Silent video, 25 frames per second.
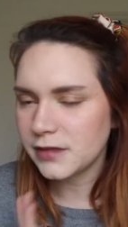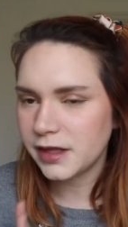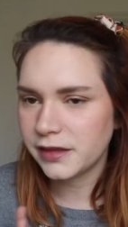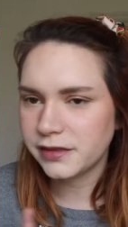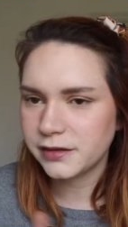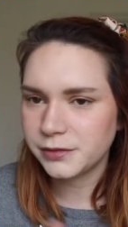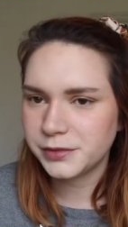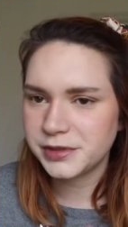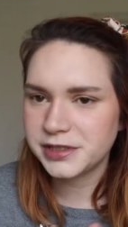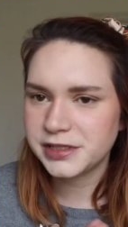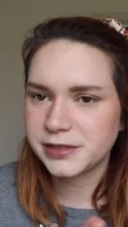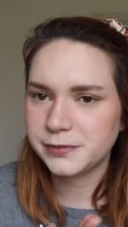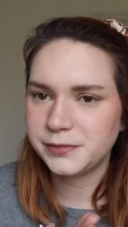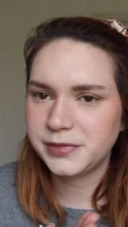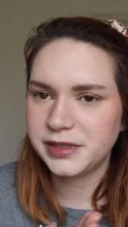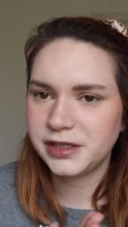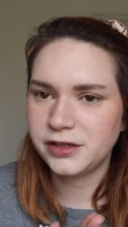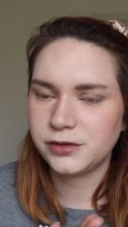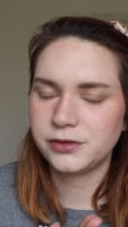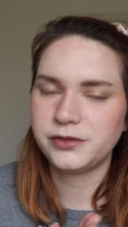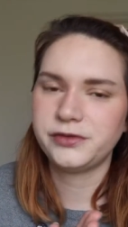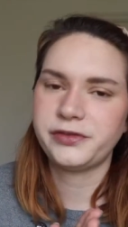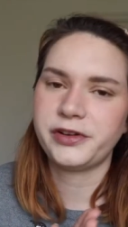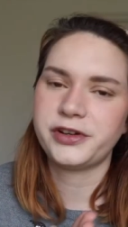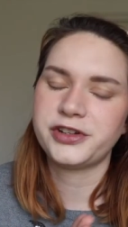There is a
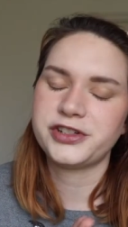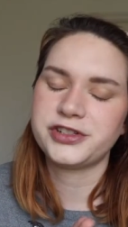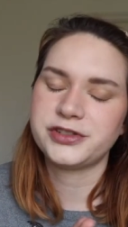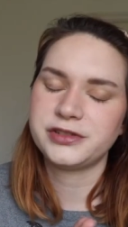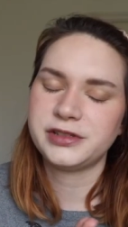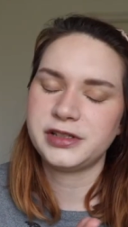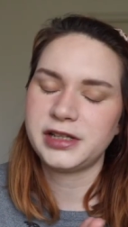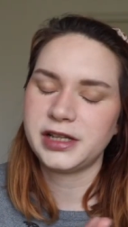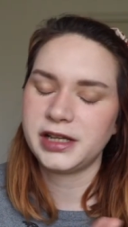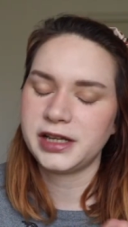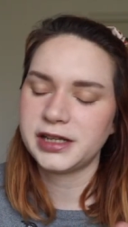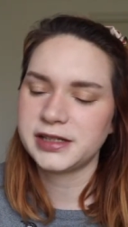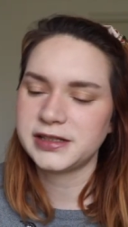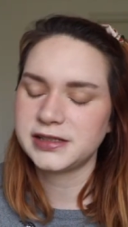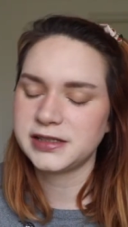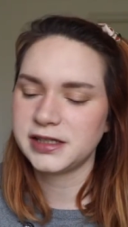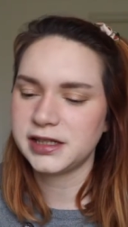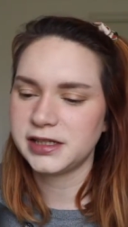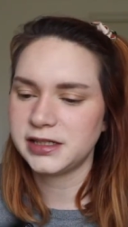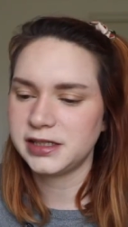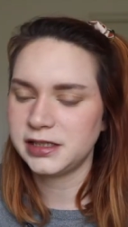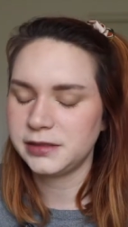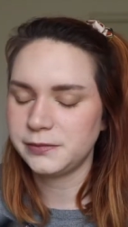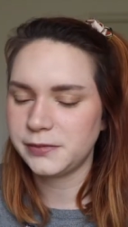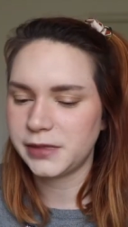bigger version, like I
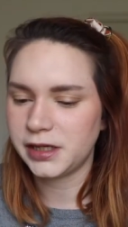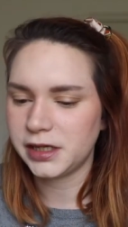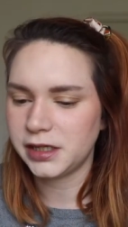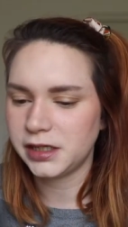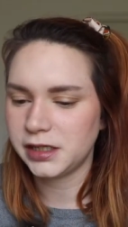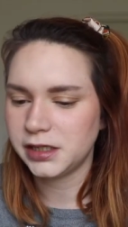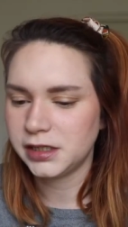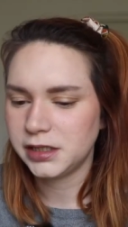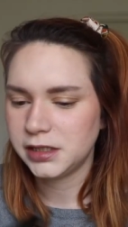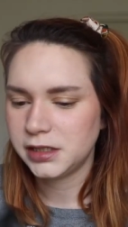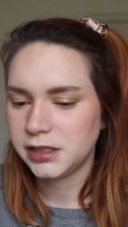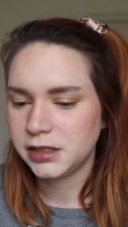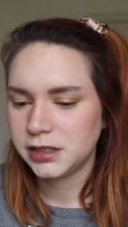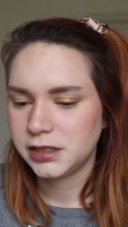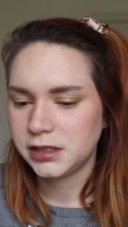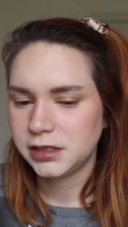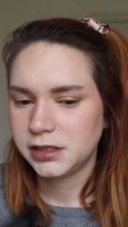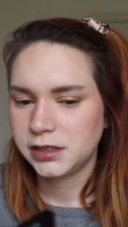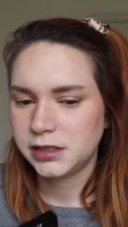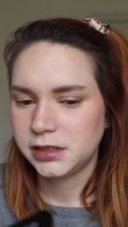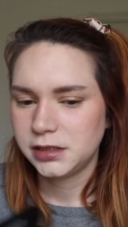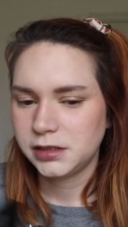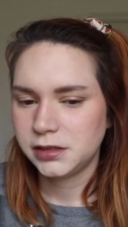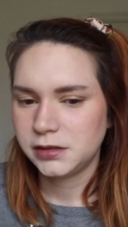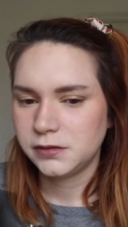said, in
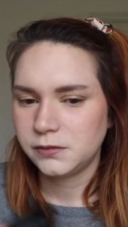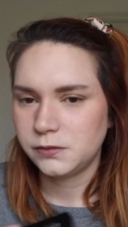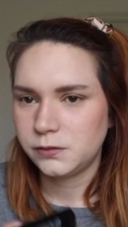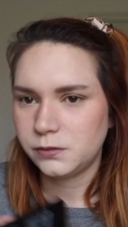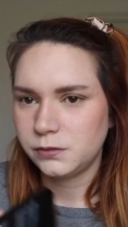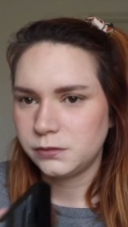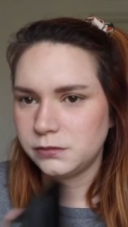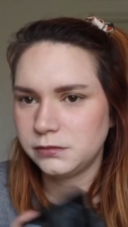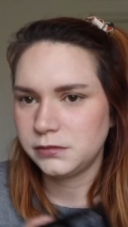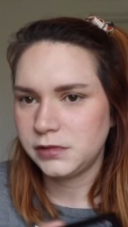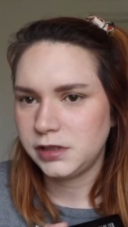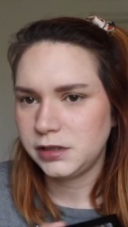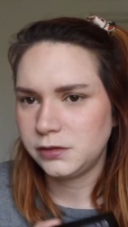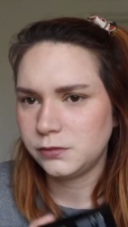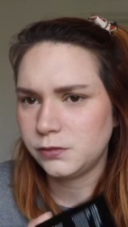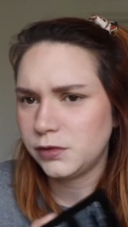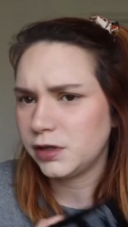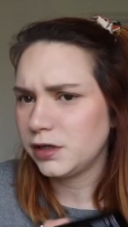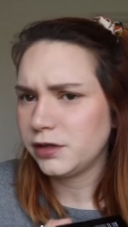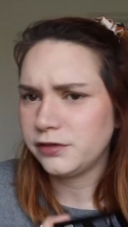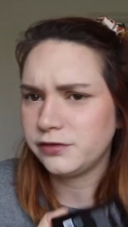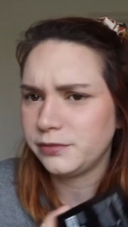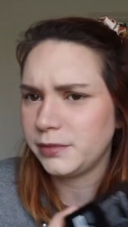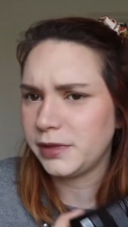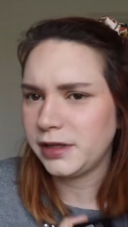one
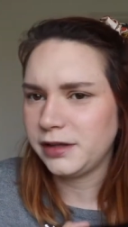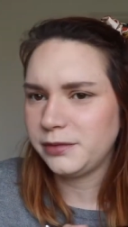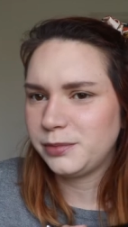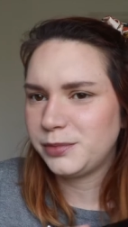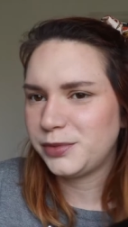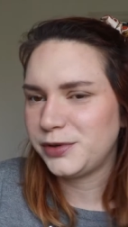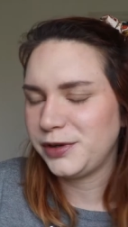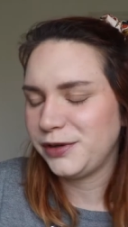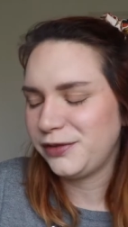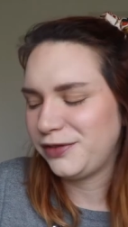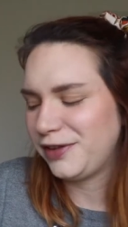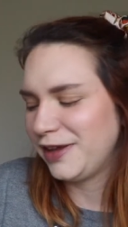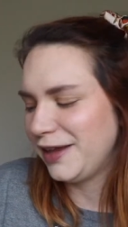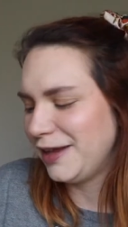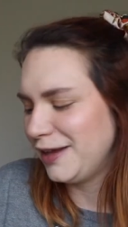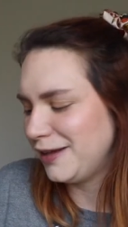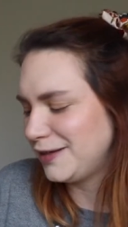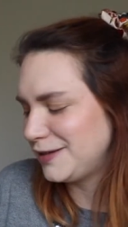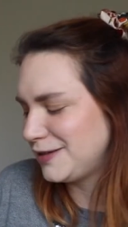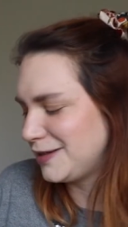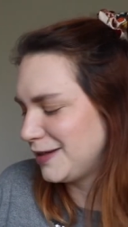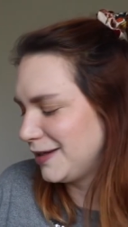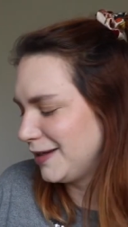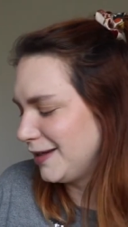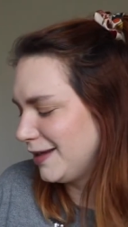of my
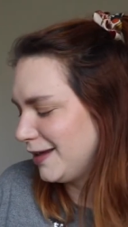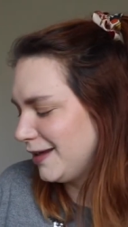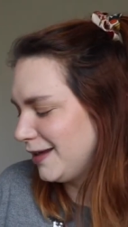previous